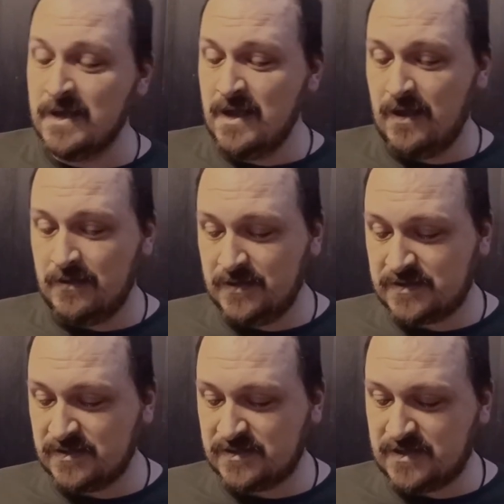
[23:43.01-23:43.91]
And this
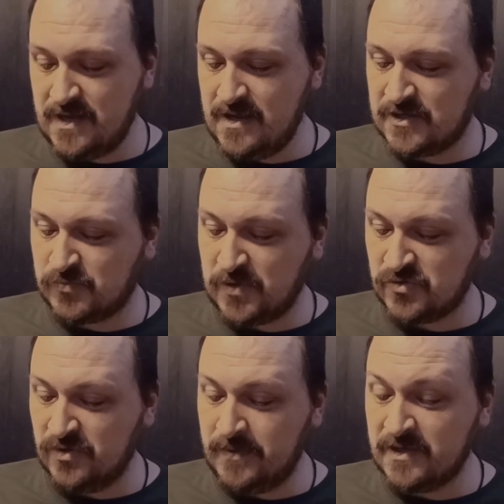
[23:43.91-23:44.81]
is the special
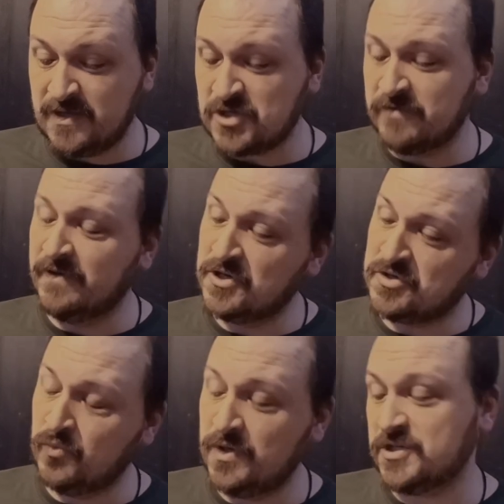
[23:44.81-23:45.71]
limited edition version,
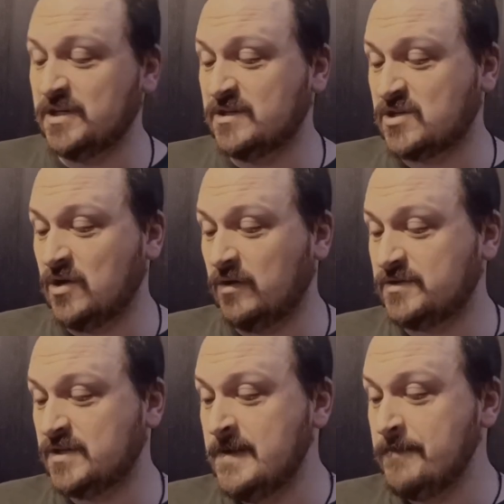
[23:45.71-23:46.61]
which has got
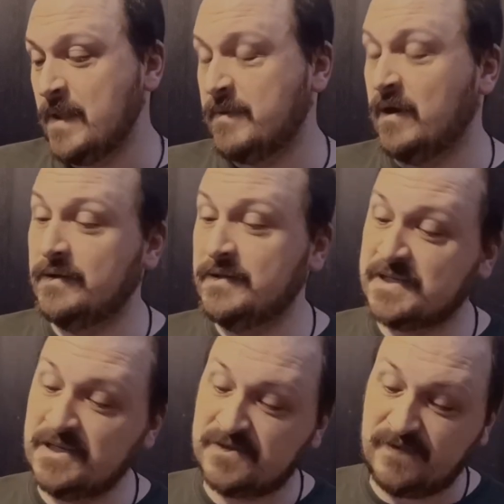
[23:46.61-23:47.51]
a behind the
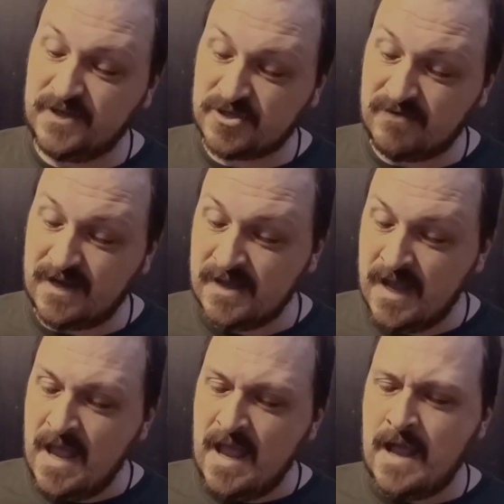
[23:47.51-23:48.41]
scenes featurette.
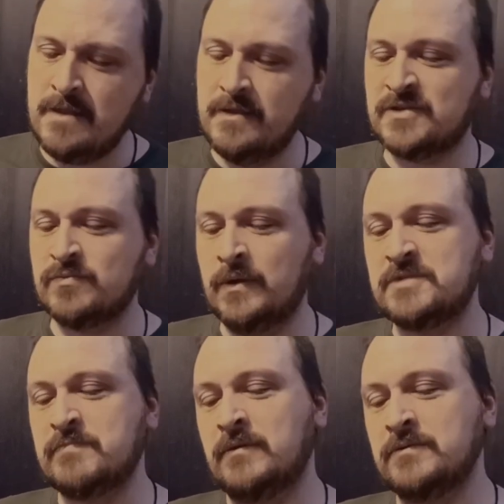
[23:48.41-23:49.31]
And this once
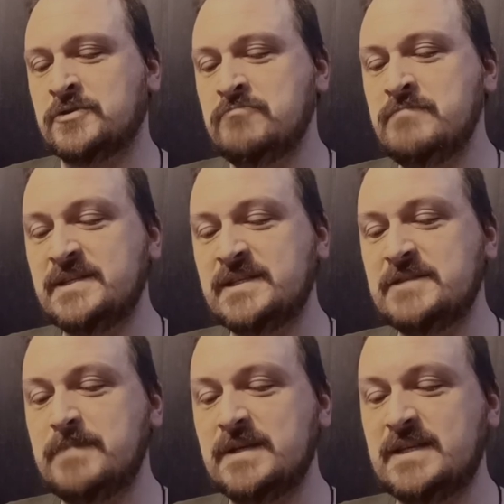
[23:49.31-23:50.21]
belonged to Mrs.
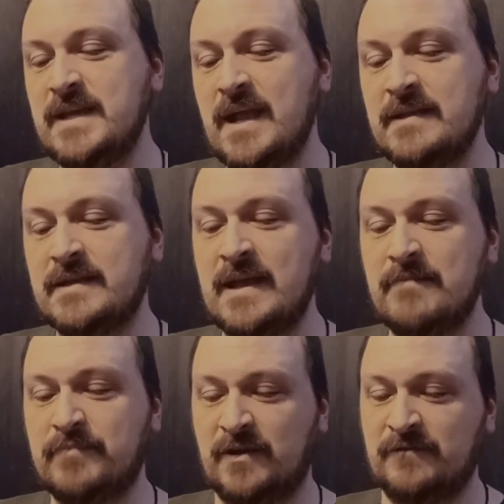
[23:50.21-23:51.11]
Betty Ann
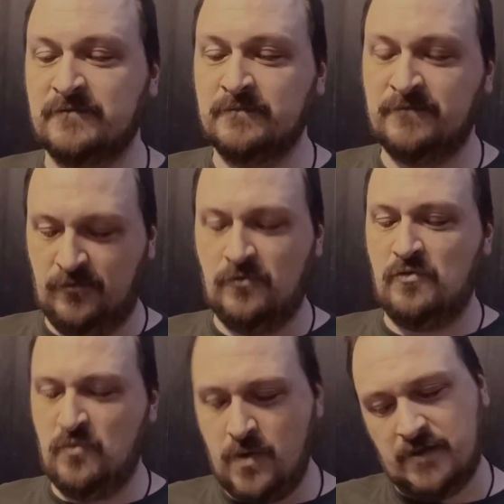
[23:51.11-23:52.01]
Kepler from Fort
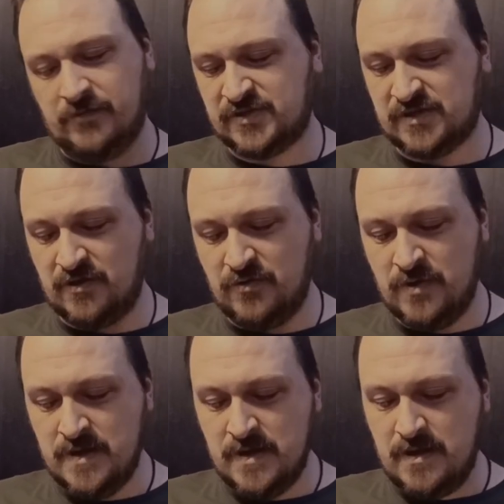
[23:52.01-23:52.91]
Worth. So
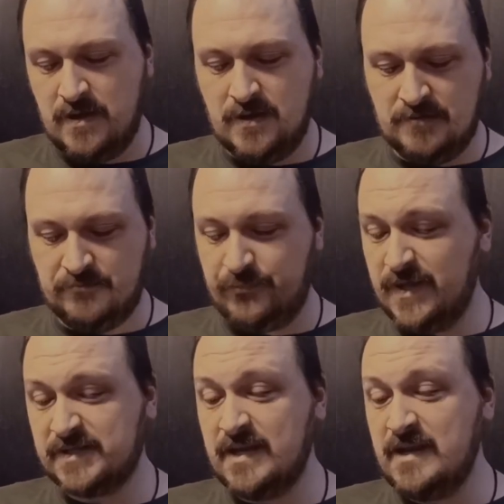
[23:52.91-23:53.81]

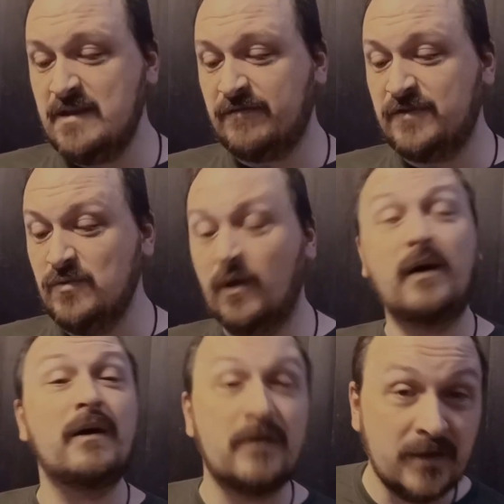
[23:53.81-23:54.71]
Betty, if you
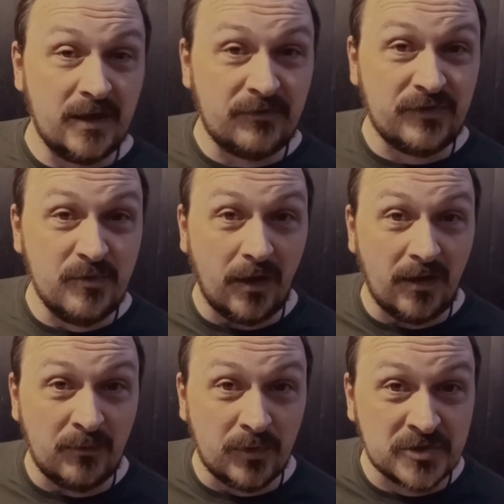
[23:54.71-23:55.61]
are
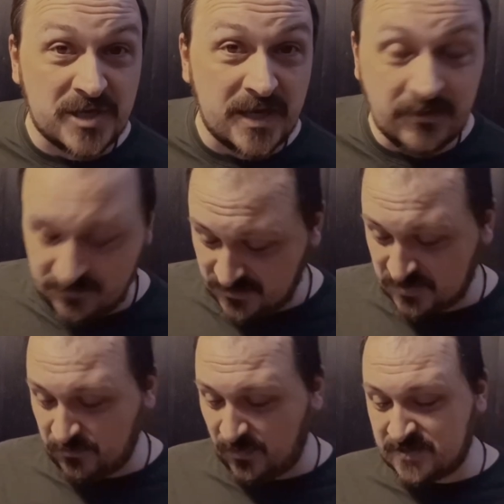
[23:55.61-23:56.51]
watching, just
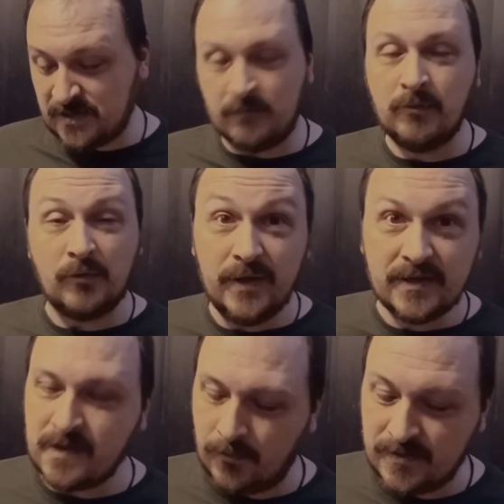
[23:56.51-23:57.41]
by some weird
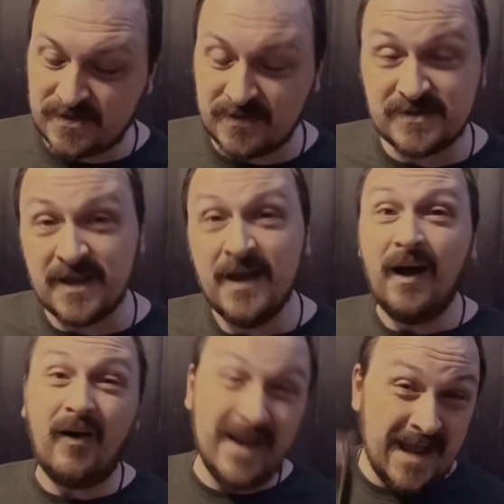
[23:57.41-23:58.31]
coincidence,
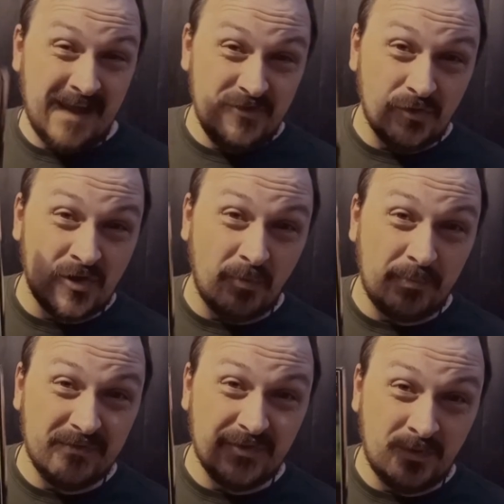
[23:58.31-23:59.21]
I have your copy
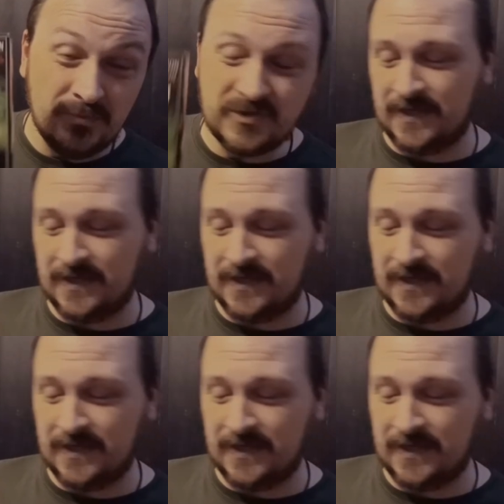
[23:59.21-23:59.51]
of The Haunting.